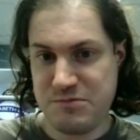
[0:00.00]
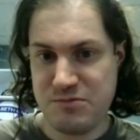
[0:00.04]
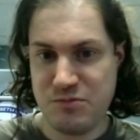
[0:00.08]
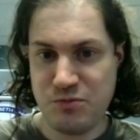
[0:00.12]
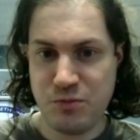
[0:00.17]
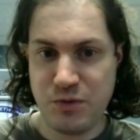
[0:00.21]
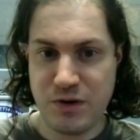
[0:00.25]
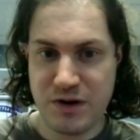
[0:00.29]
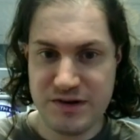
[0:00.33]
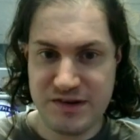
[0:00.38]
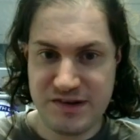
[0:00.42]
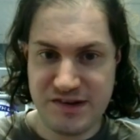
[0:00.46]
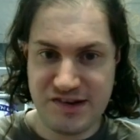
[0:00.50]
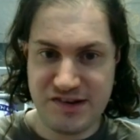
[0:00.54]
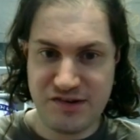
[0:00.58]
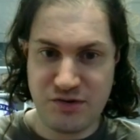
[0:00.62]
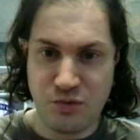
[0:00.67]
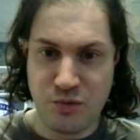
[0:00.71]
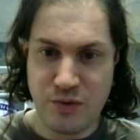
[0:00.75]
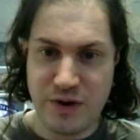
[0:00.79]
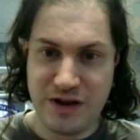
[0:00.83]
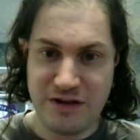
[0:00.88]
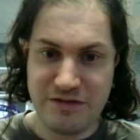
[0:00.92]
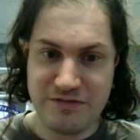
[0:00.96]
what's
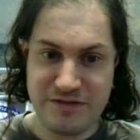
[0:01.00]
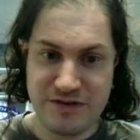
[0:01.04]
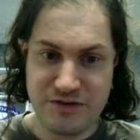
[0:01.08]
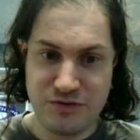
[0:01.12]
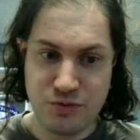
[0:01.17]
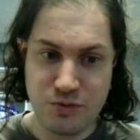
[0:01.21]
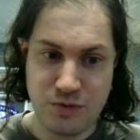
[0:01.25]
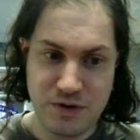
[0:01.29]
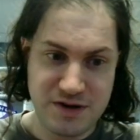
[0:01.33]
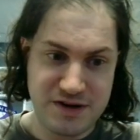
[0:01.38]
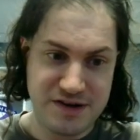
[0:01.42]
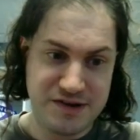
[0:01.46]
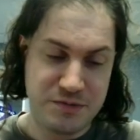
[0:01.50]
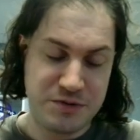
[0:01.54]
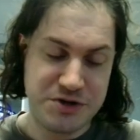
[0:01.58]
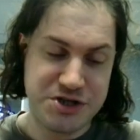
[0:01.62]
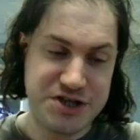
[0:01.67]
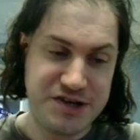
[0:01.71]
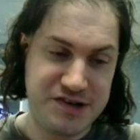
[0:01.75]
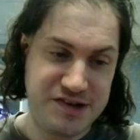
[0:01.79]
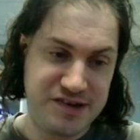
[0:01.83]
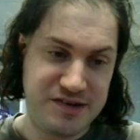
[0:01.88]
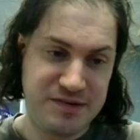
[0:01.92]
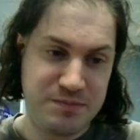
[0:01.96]
relevant to us, which
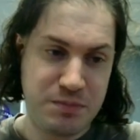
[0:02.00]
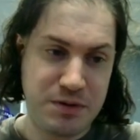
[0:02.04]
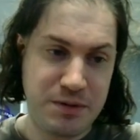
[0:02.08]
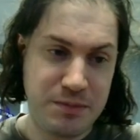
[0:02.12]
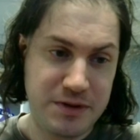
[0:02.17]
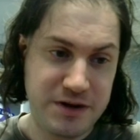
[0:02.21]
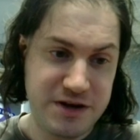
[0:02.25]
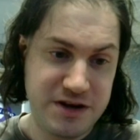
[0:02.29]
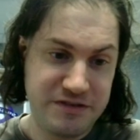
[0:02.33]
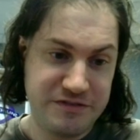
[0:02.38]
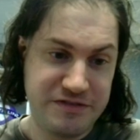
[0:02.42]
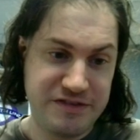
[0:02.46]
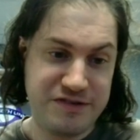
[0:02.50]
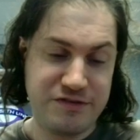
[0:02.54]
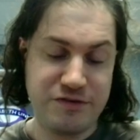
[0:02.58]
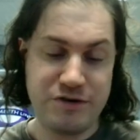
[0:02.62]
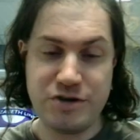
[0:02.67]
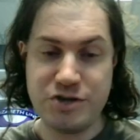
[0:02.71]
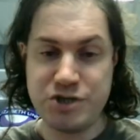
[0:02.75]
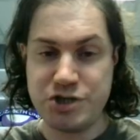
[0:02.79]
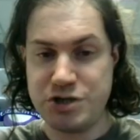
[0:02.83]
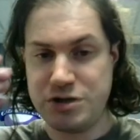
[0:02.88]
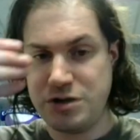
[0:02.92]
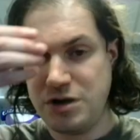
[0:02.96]
is public
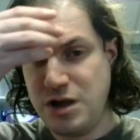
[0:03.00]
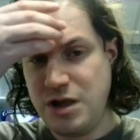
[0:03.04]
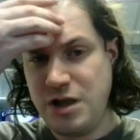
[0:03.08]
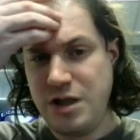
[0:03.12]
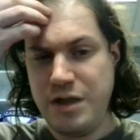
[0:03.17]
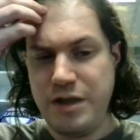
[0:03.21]
infrastructure,